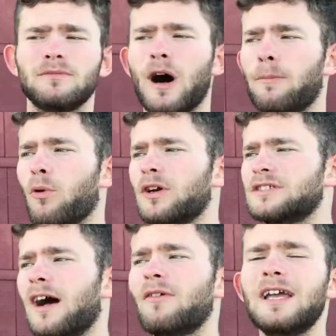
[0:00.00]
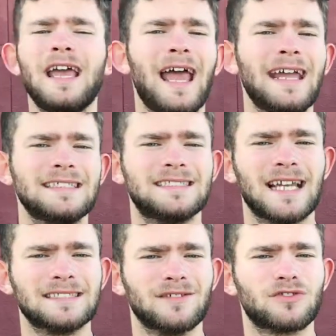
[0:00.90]
upwards of 8
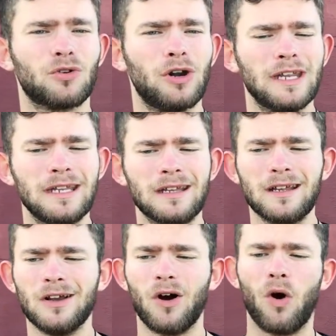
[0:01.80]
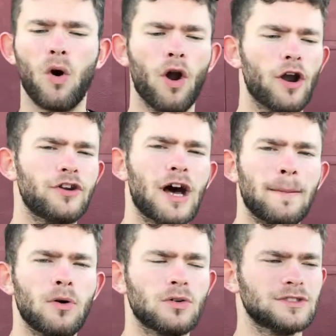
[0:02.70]
sets of 3, or
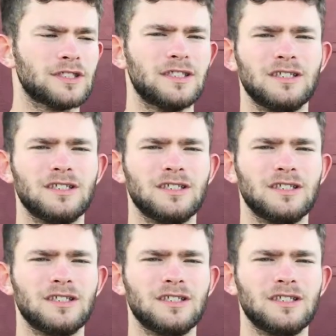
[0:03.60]
doubles,